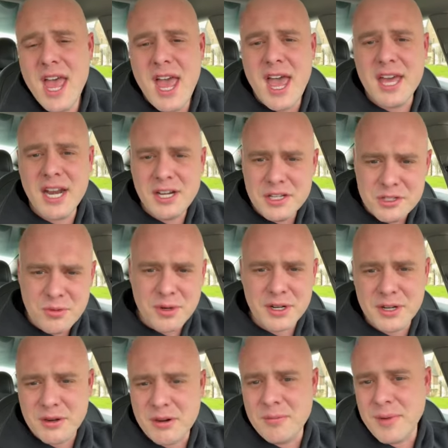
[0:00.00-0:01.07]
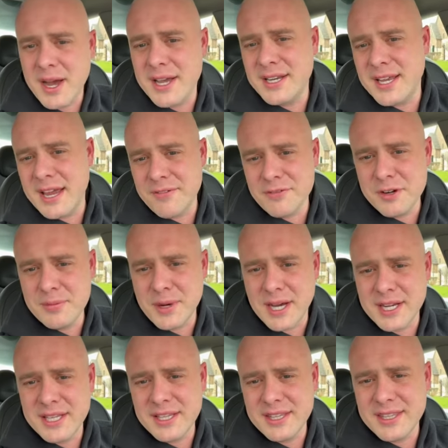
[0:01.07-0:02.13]
And I just wanted to remind
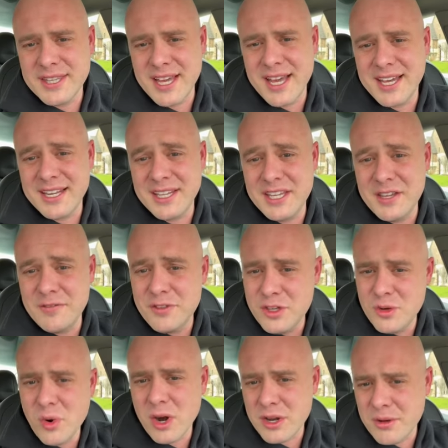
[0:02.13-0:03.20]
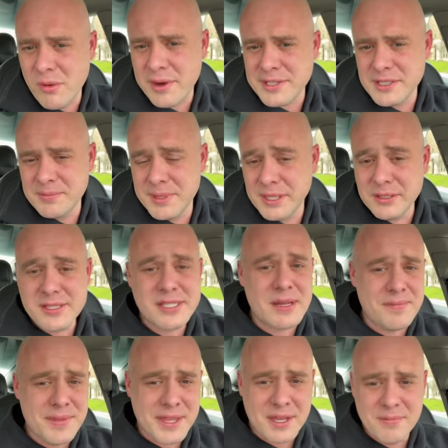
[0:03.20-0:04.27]
everybody that if you are going to build
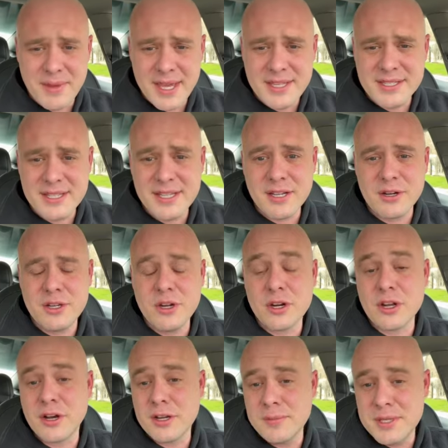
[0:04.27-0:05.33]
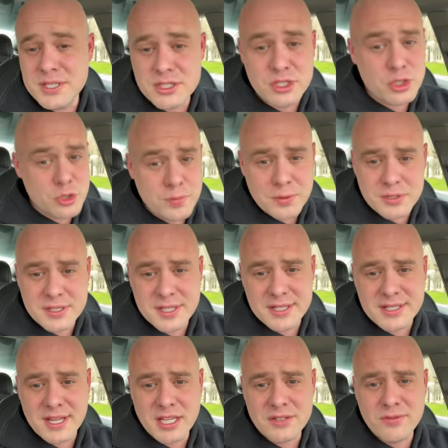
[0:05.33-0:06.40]
something amazing or you're going to be super
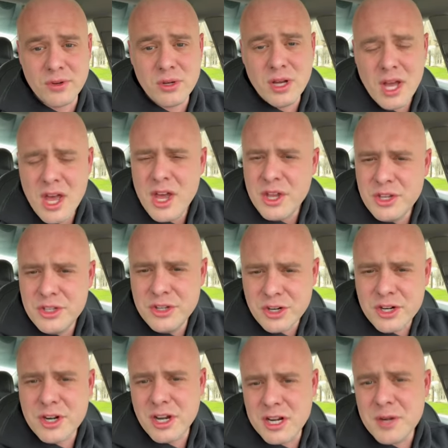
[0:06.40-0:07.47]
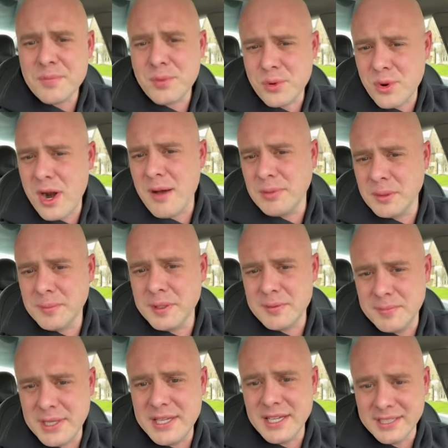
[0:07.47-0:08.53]
successful, you're going to probably
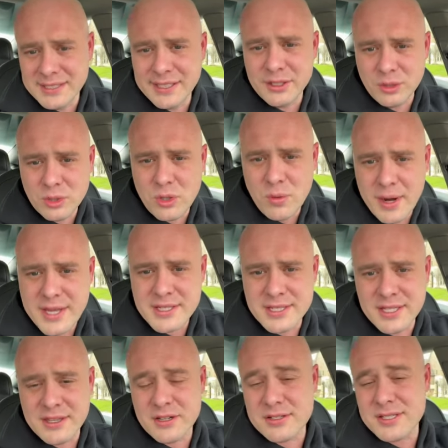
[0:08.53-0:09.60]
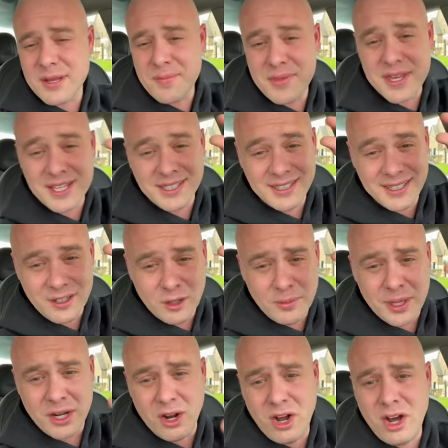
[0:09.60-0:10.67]
be a little crazy. There's something a little
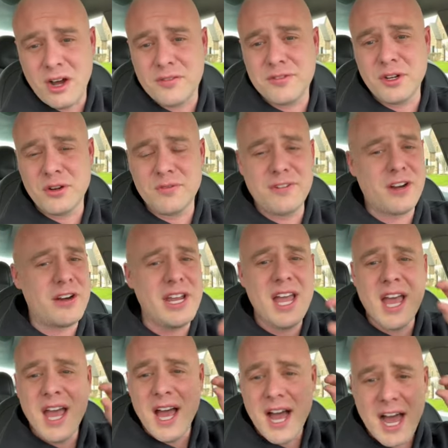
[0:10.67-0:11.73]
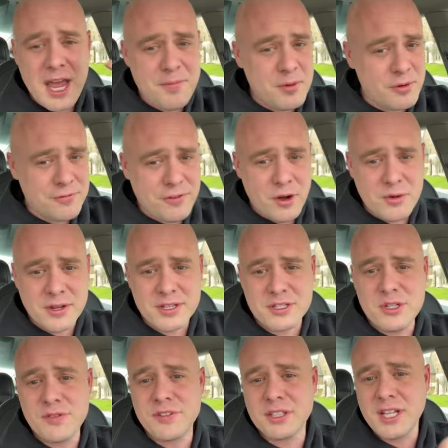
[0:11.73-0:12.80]
bit off. You're very hyper focused.
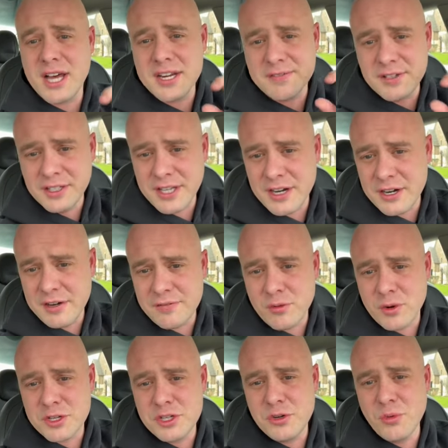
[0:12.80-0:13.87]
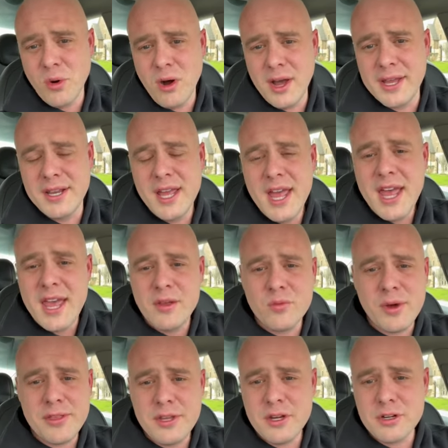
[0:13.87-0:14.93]
You have a lot of clarity for what you want. And
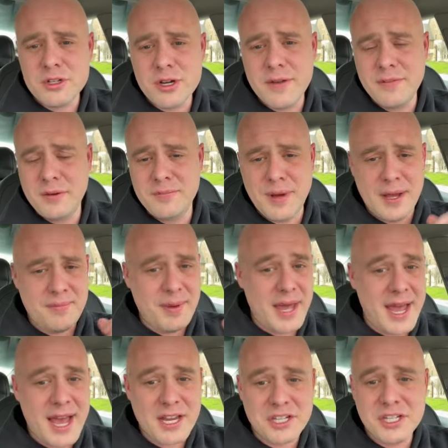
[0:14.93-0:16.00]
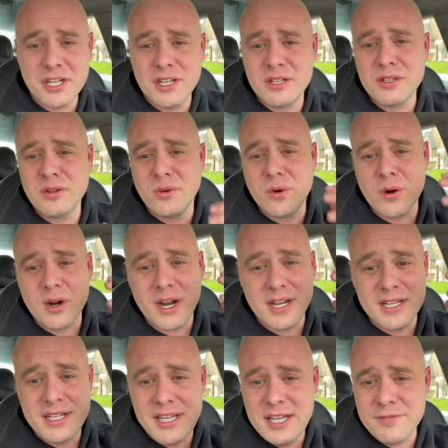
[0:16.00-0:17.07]
whether you're driven by passion or a
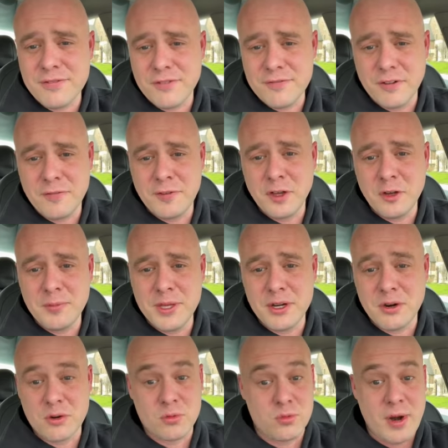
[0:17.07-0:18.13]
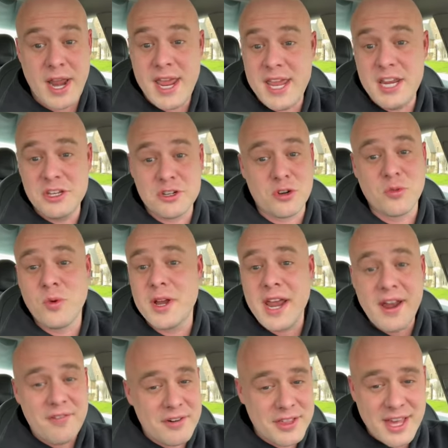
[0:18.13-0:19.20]
need for fulfillment or rage or
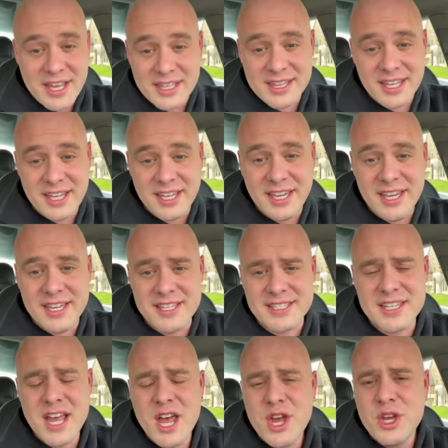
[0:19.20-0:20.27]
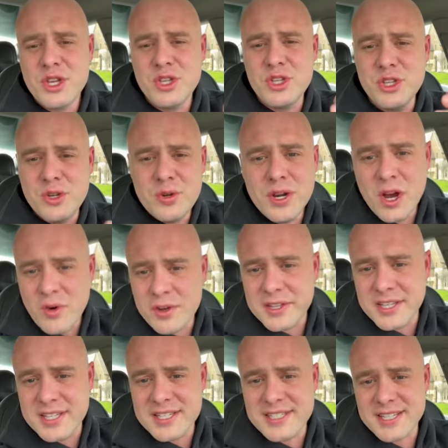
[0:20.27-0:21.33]
whatever that thing is, you know on
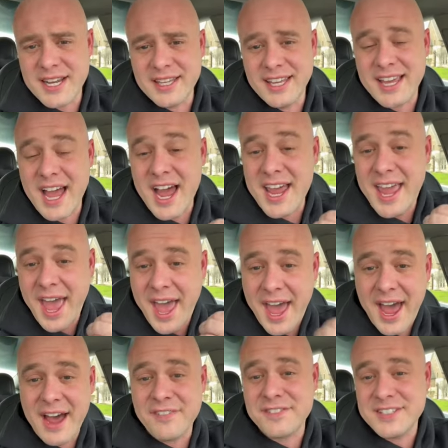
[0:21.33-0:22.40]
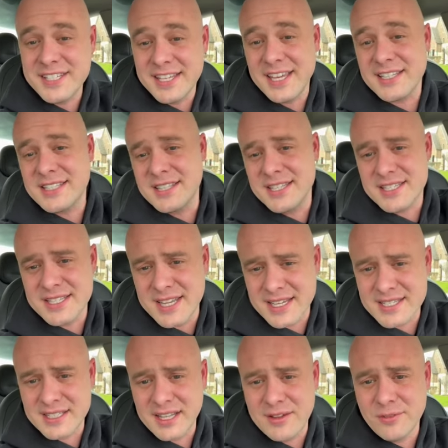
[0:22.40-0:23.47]
the inside, like I have to get to this
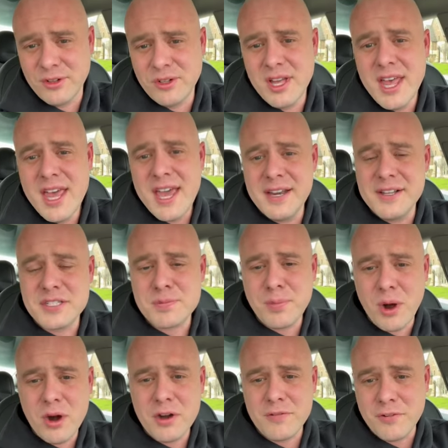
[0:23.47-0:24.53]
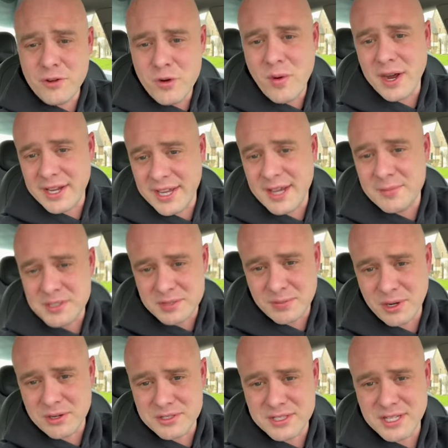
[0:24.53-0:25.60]
next level and it's part of who I am as a
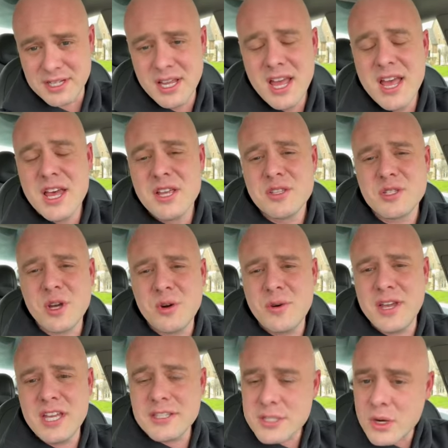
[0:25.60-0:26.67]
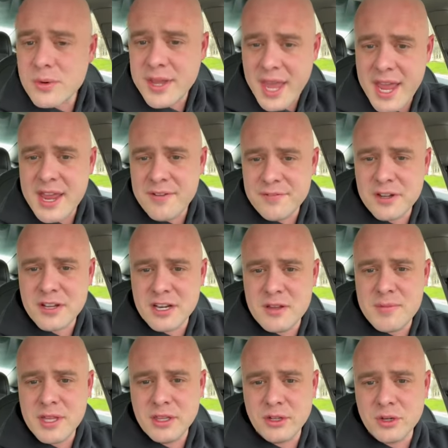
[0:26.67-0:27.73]
person. So it's okay if you're going to
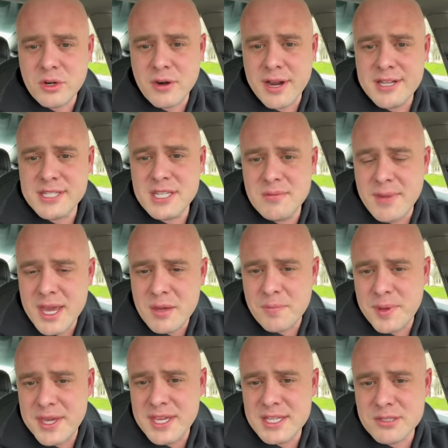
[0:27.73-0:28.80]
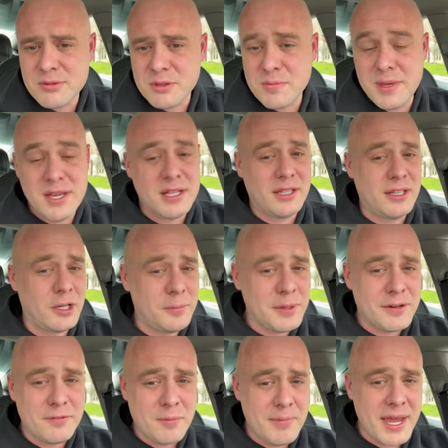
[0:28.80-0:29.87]
be a little crazy, make peace with being a little bit
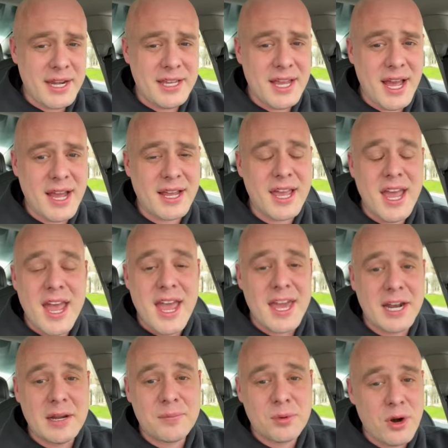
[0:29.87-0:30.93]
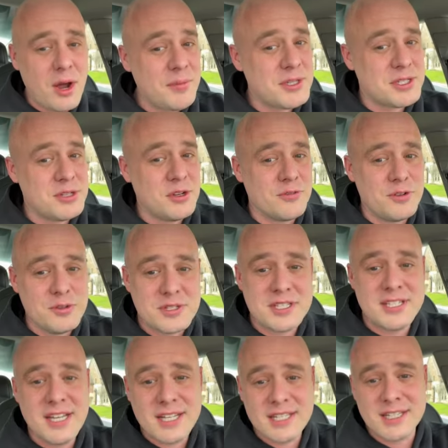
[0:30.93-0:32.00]
of a maniac. And I promise you, if you
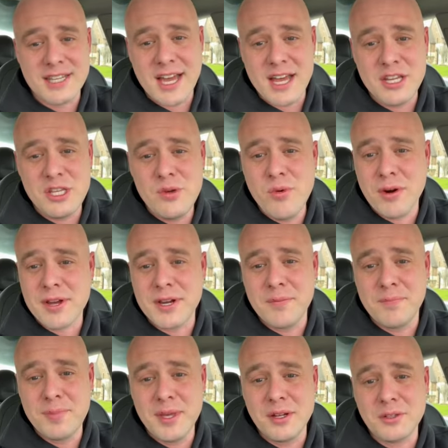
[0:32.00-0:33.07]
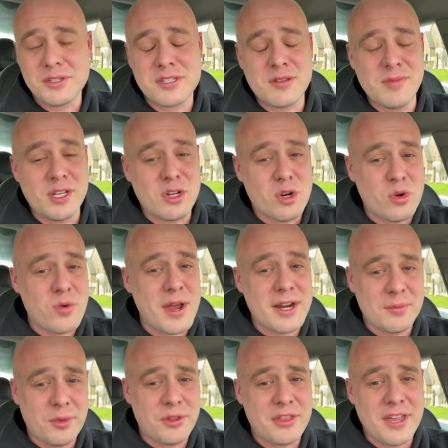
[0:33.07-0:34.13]
stick to that, you are going to build some
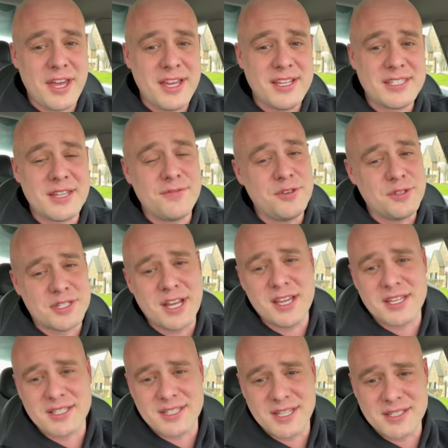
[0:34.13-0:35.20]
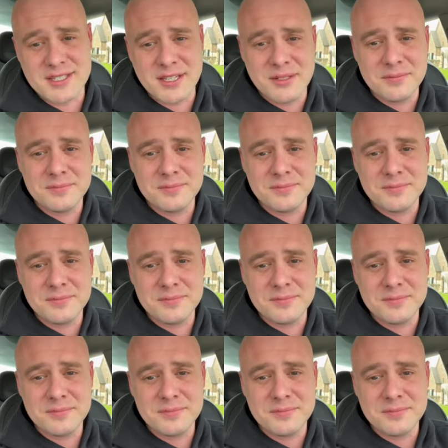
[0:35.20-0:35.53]
incredible things if you stay consistent.